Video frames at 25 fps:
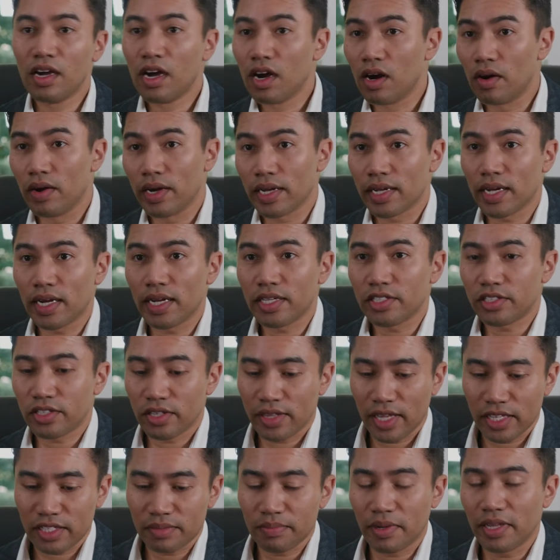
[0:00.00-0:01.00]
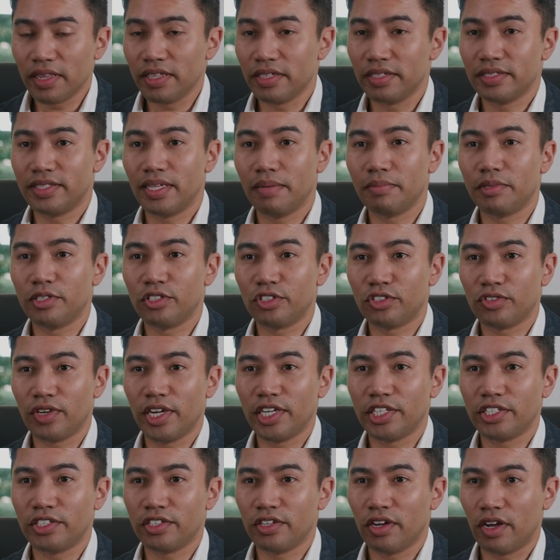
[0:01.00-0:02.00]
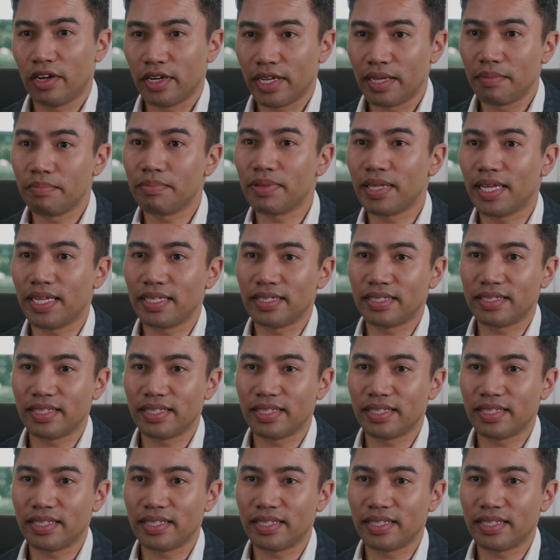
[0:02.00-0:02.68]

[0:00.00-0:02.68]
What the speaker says: All right, guys, so that's my little demonstration on implant